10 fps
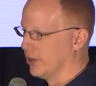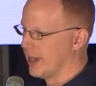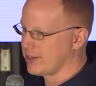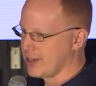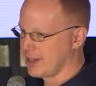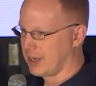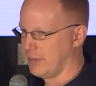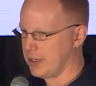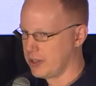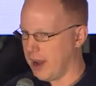That sounds like a
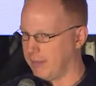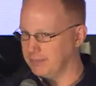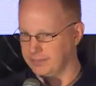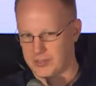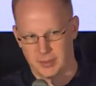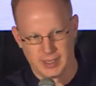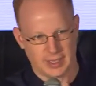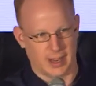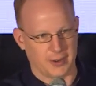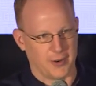big job to me.
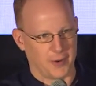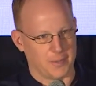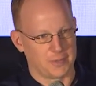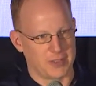I don't know.